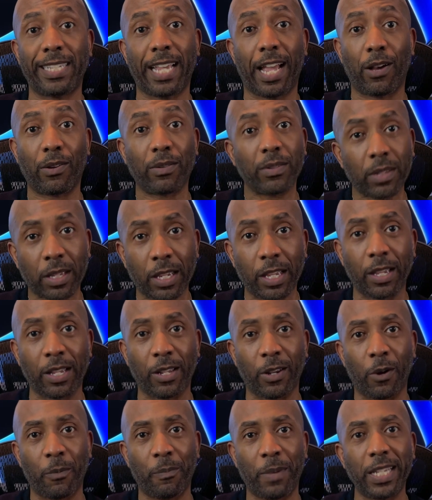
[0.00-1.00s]
out,
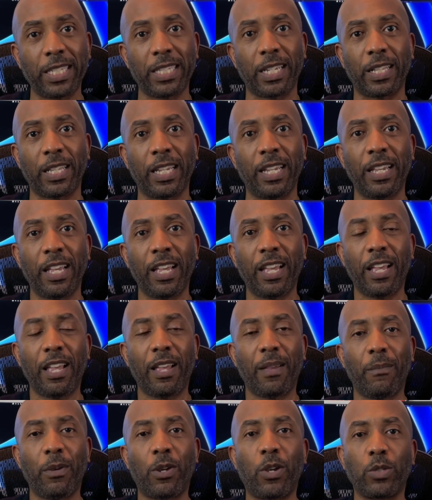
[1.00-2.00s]
basically,
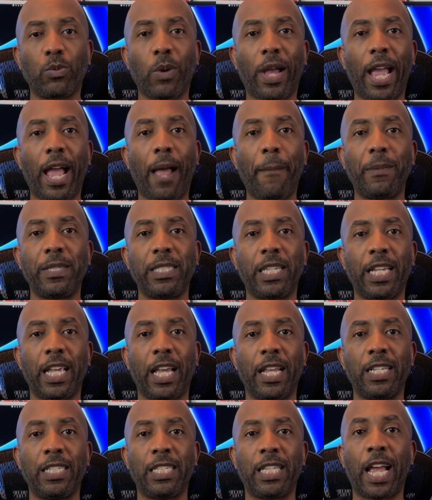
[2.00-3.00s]
because what happens
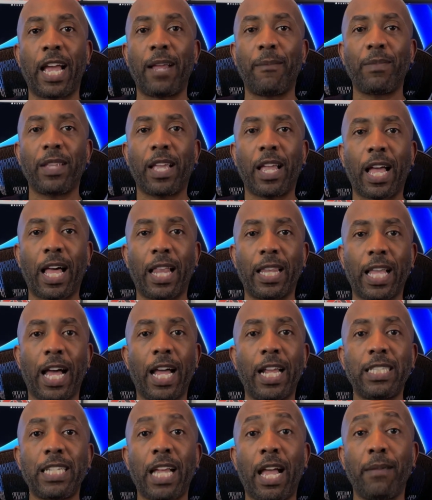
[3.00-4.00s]
again is that a
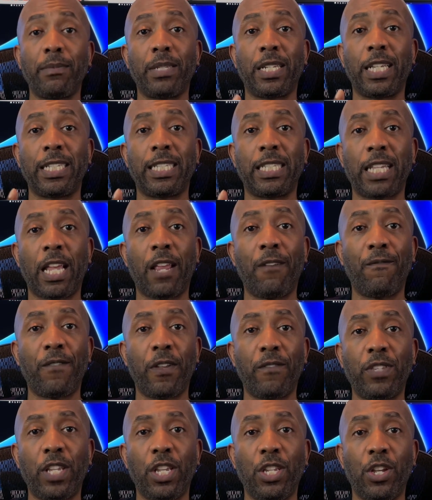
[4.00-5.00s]
lot of times in this 10,
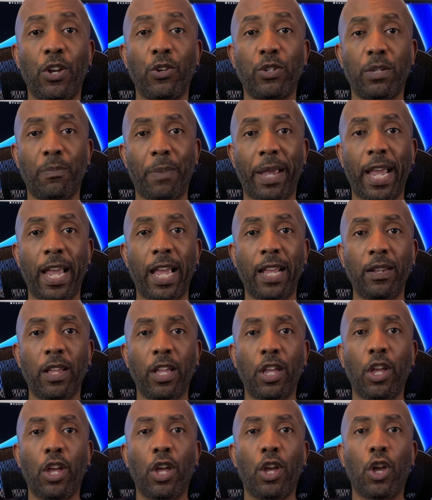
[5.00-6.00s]
15 year span,
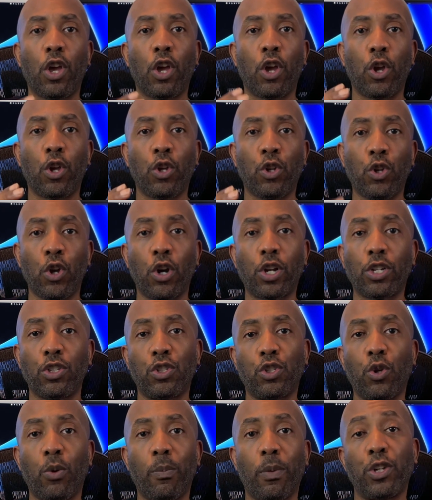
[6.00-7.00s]
your
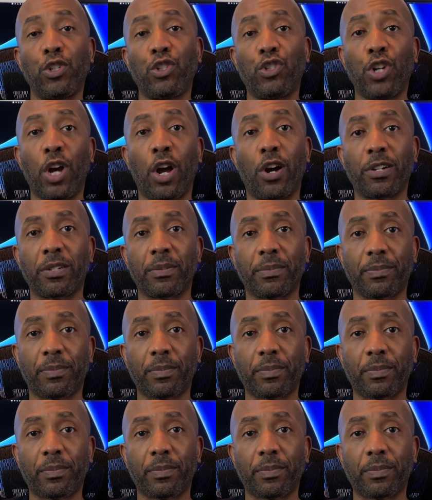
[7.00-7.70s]
consumer is young.